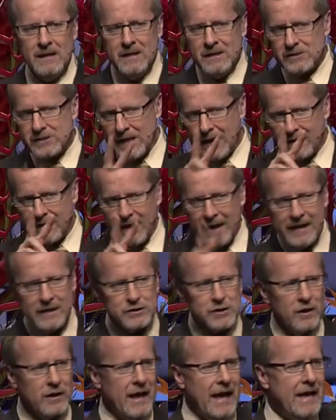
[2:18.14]
Second
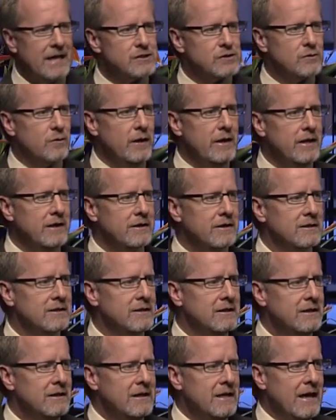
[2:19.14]
angel last week
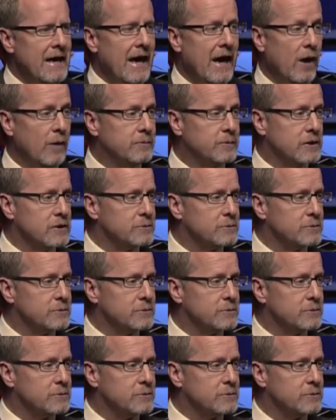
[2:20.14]
helped